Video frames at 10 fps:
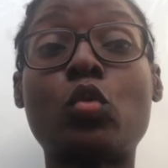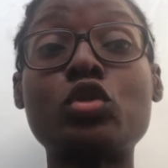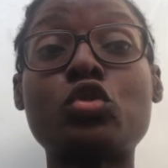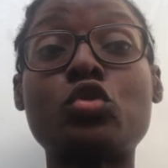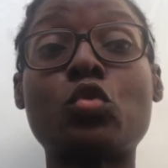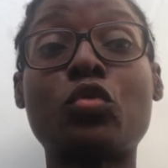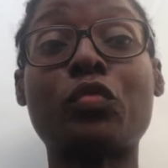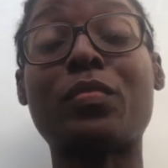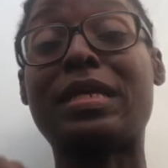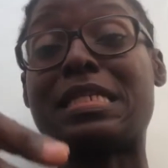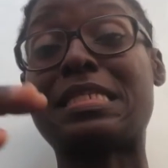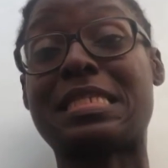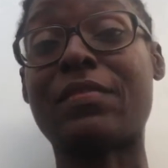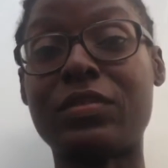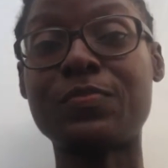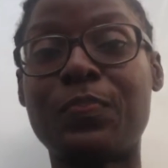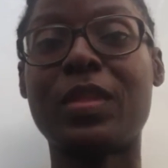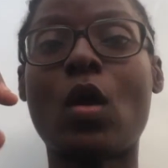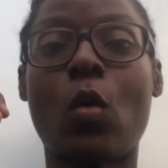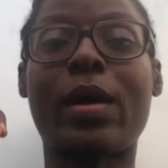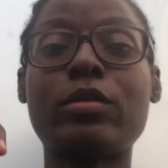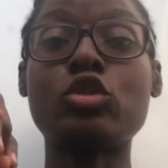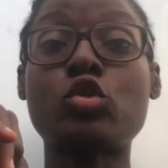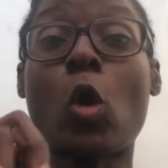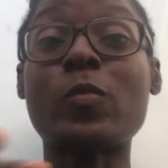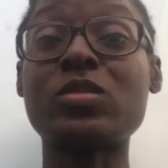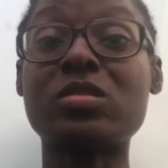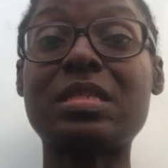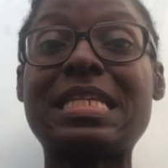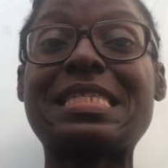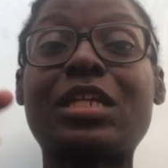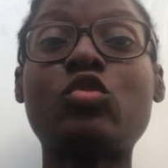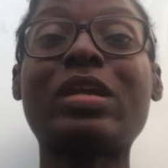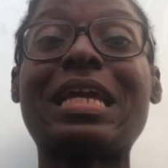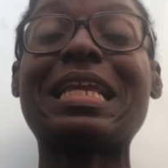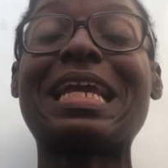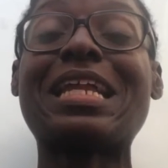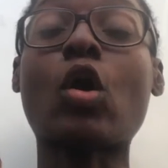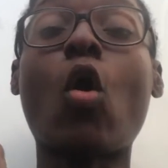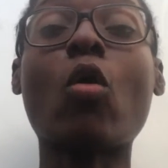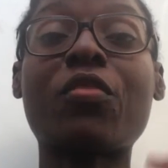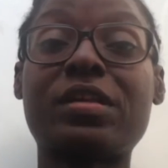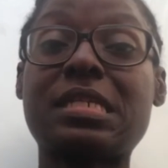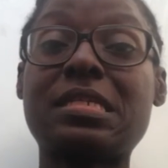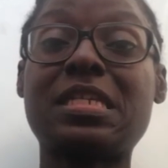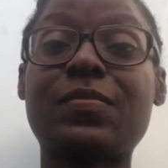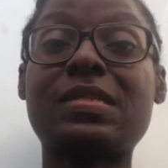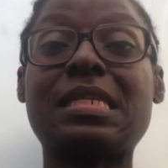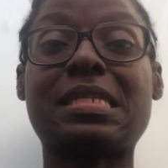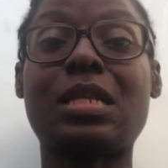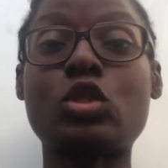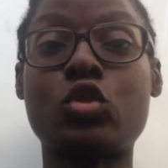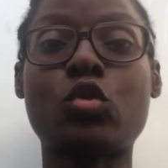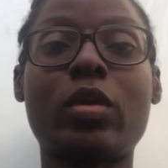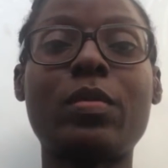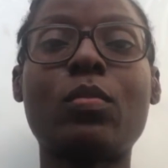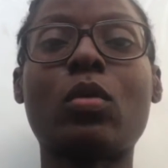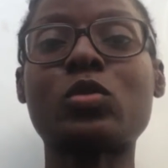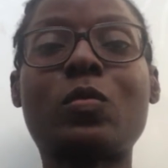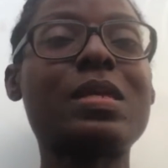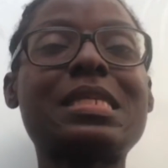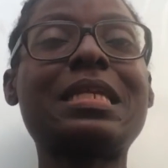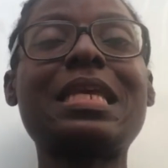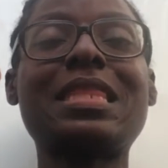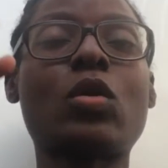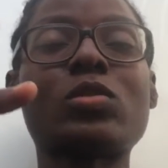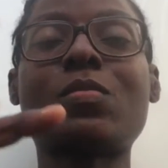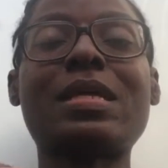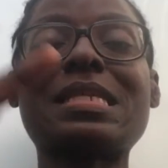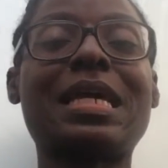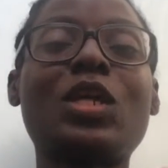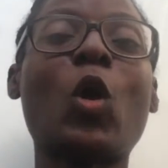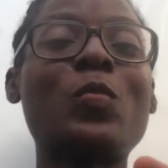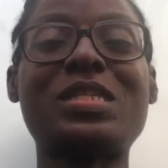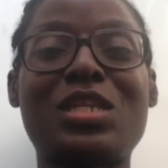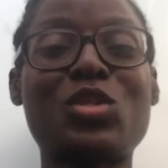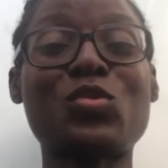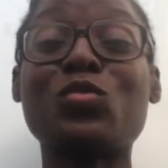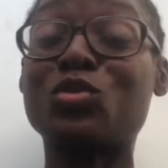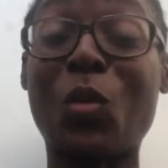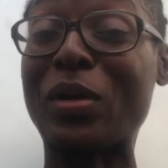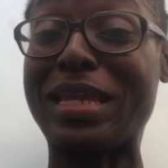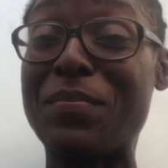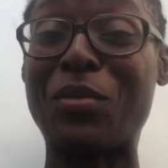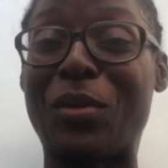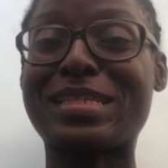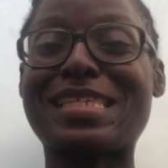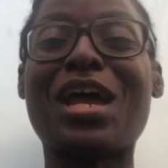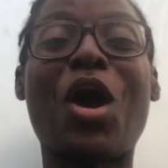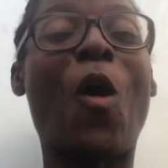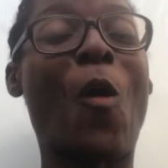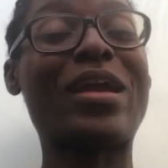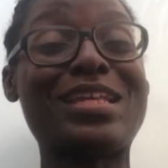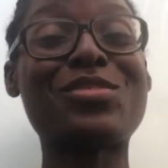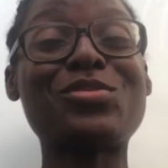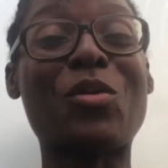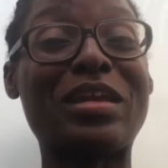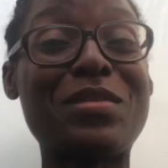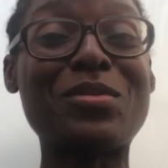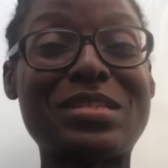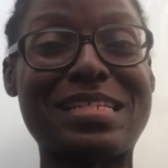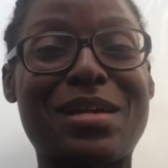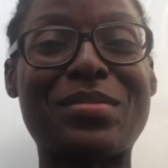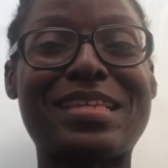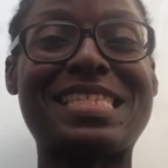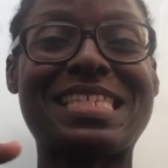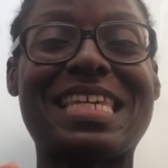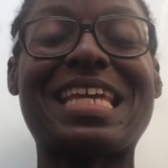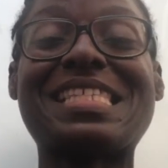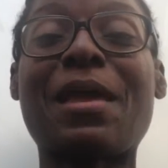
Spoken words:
to know the remaining 7, why don't you opt into the list that you can get all 13 tips sent to your inbox. So basically, they automatically opt into your inbox or into your email database to get